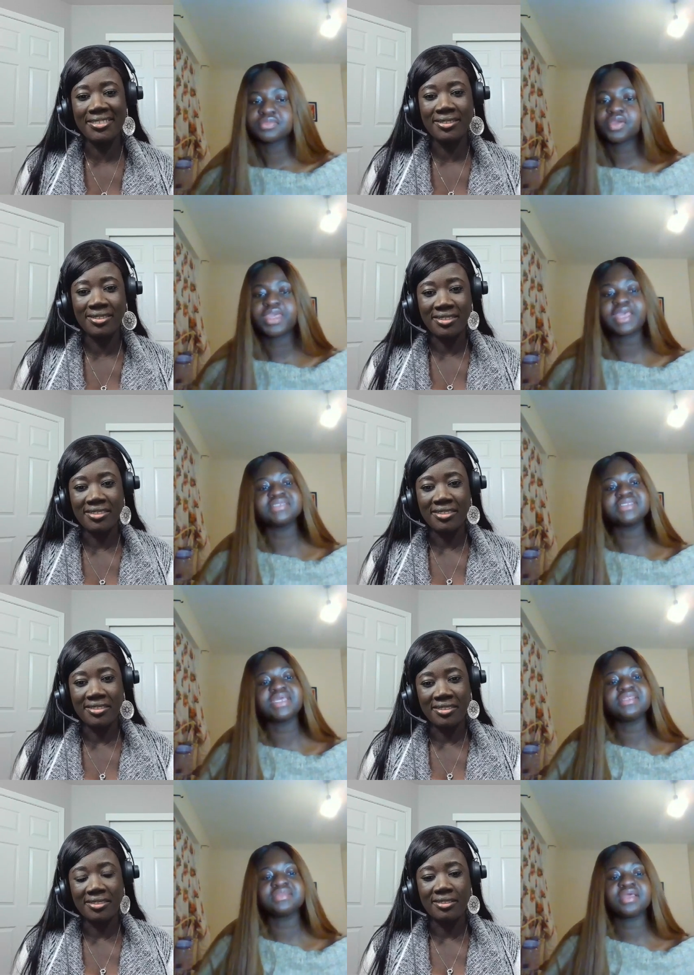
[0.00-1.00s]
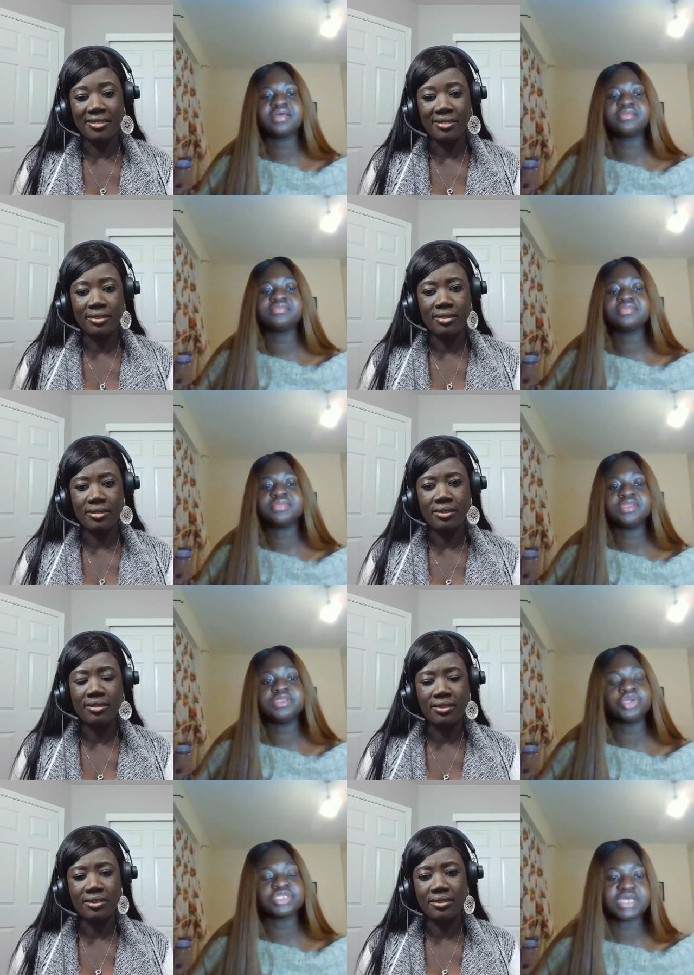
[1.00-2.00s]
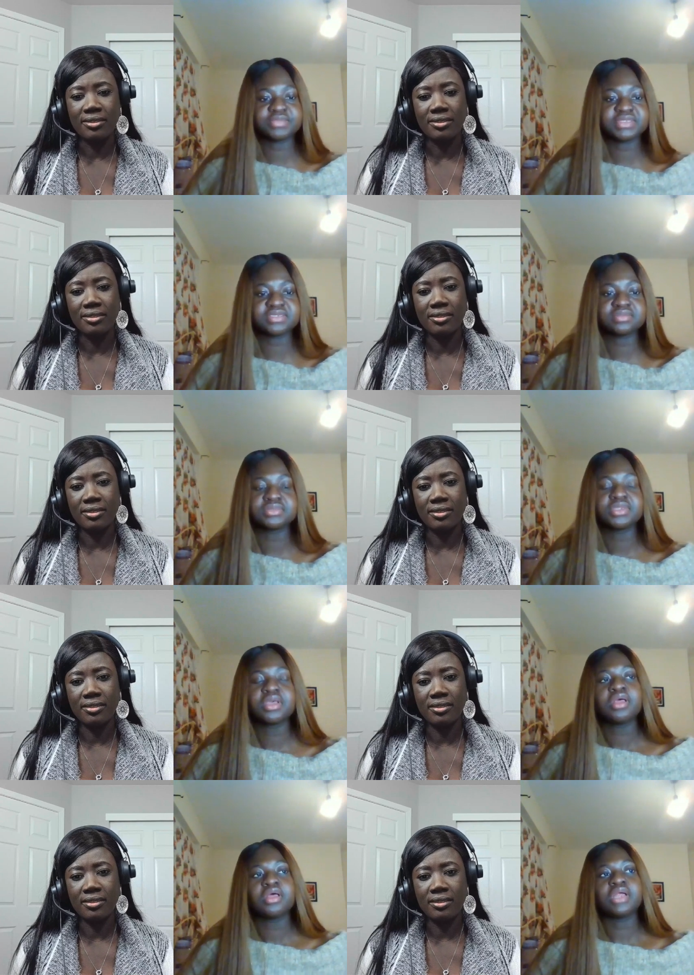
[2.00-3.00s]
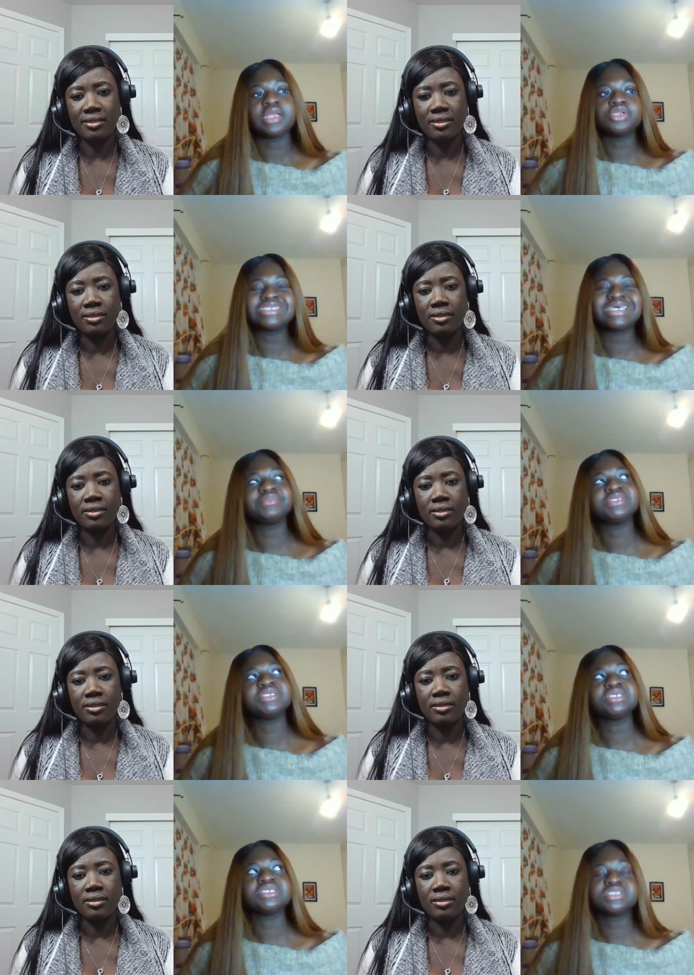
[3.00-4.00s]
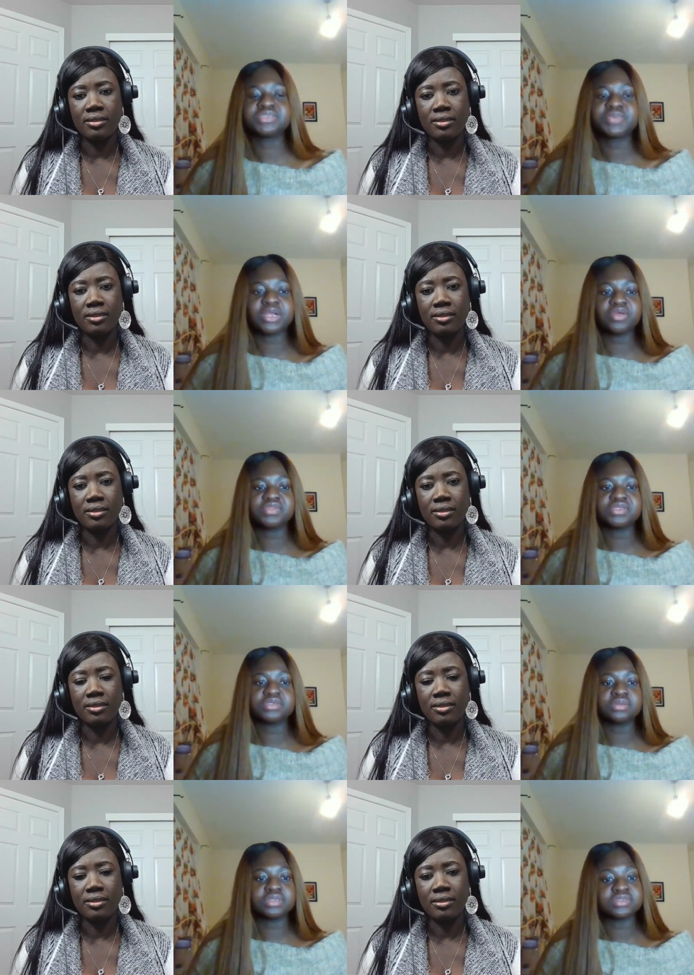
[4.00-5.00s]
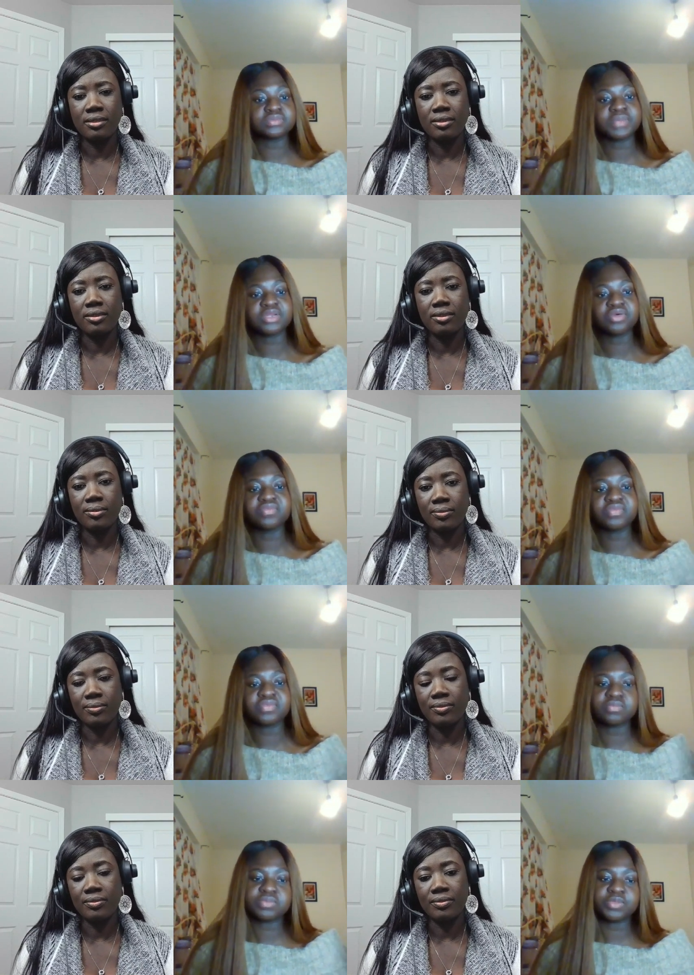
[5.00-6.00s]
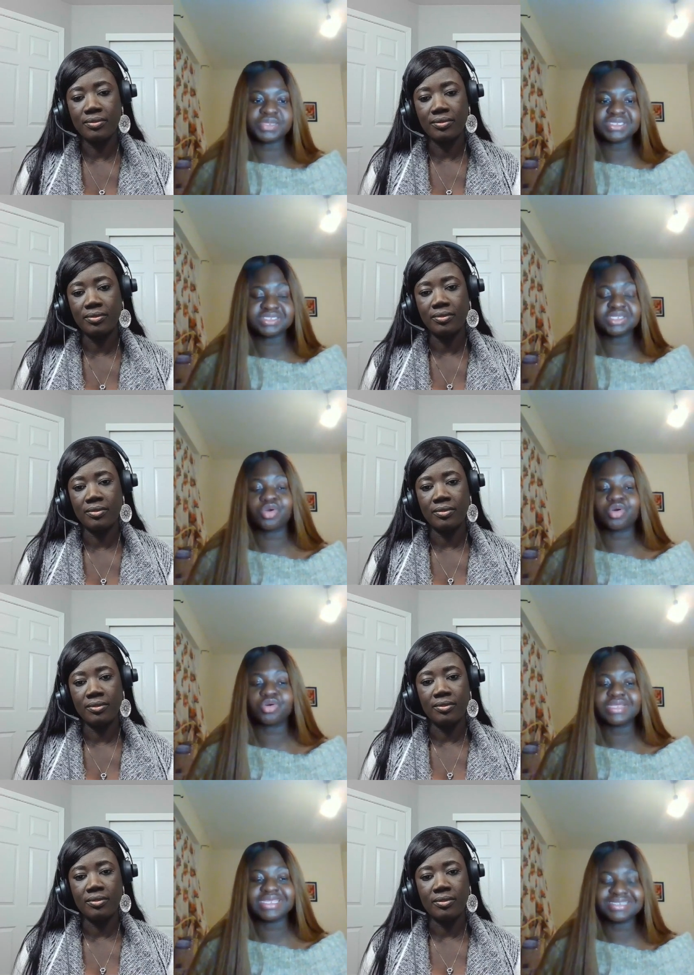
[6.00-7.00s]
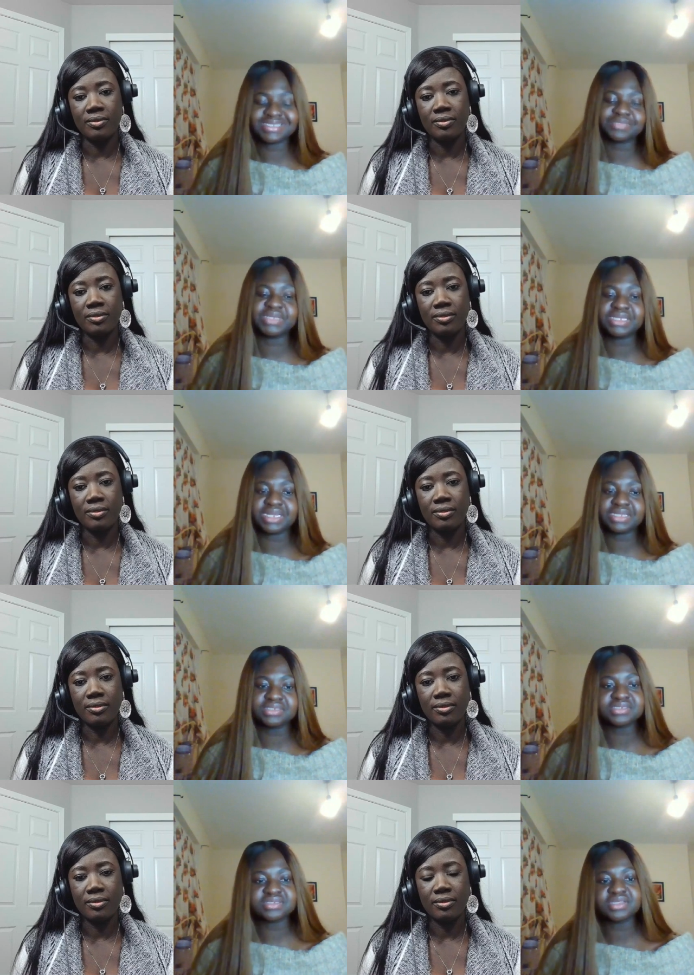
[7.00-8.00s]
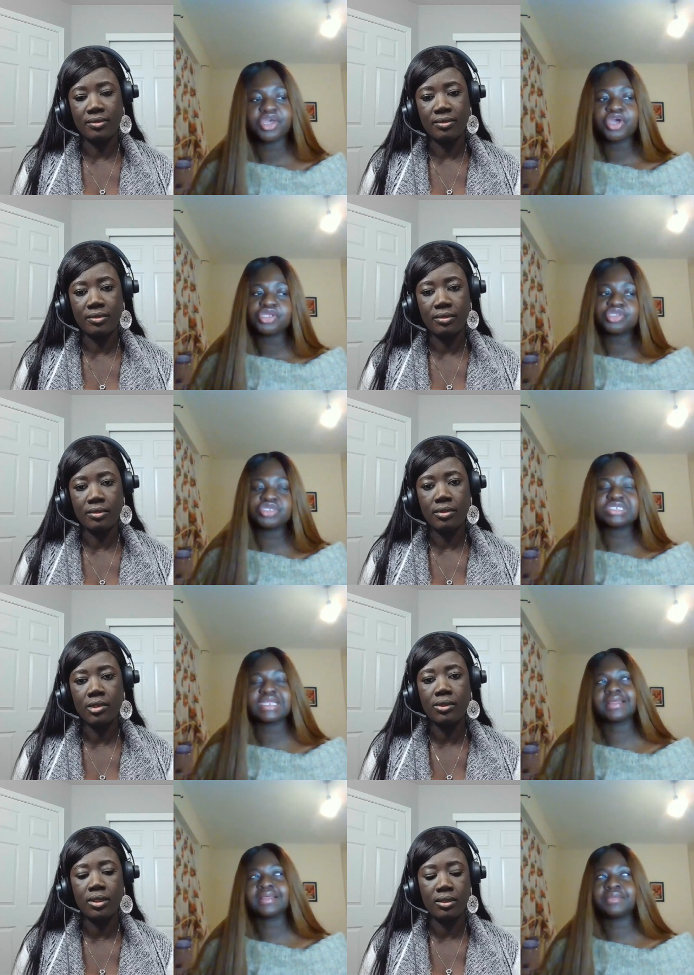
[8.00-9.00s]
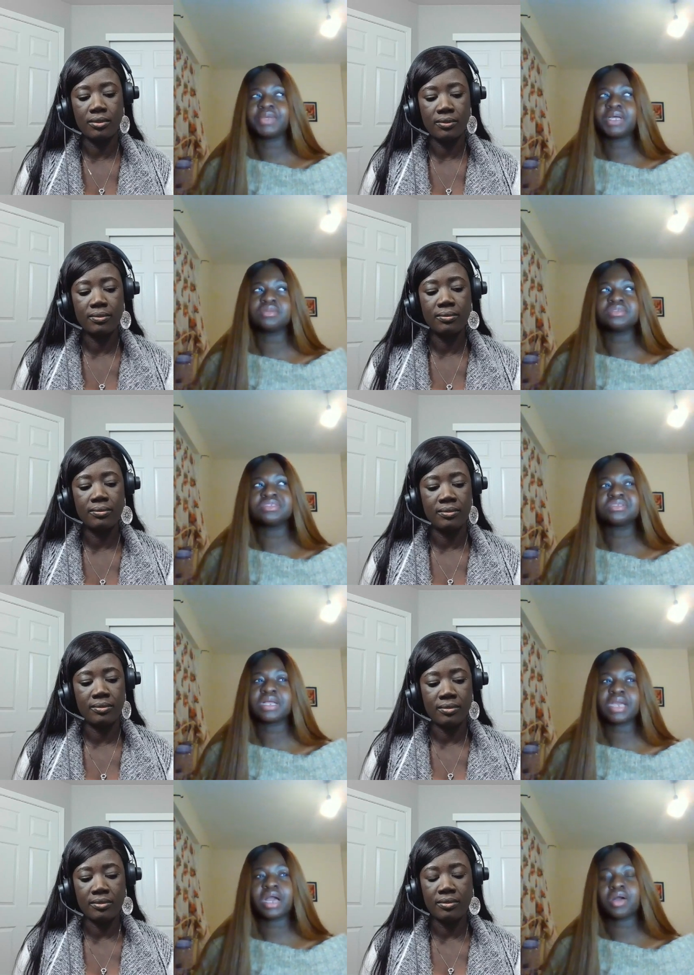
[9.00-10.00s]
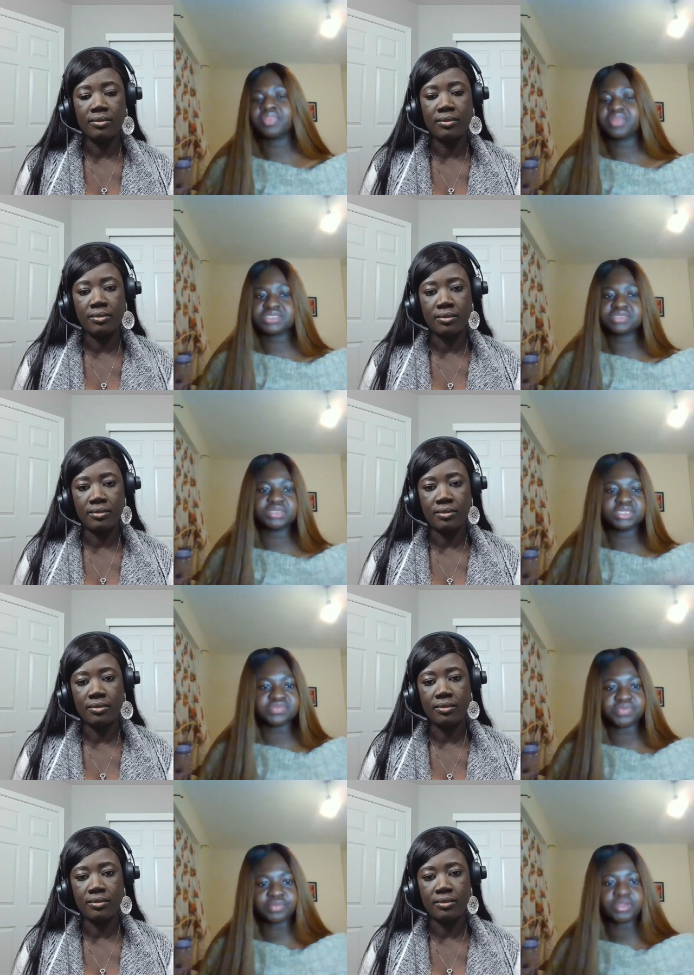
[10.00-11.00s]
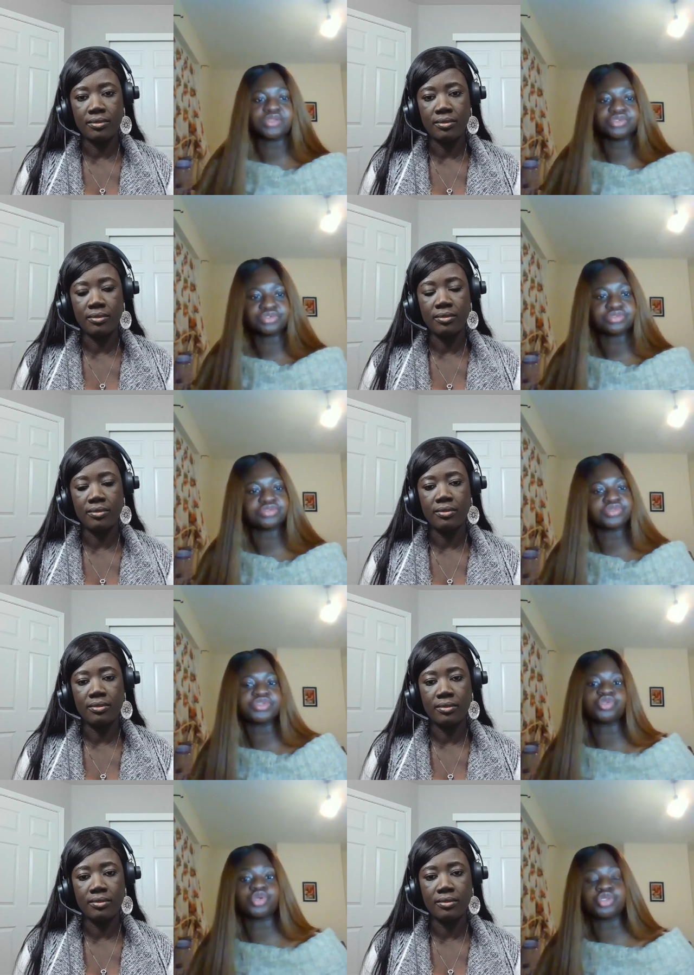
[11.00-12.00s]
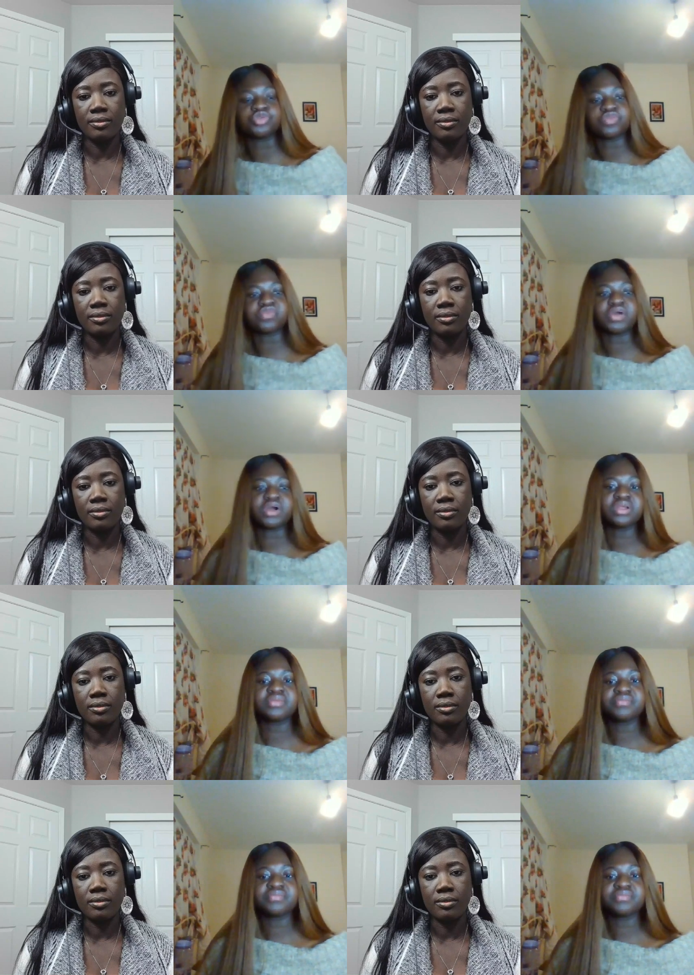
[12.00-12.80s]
Speaker 1: Okay. I stay in Northampton. And Northampton is part of the places they call East Midlands. So it's like about an hour, 30 minutes from London. So it's not too far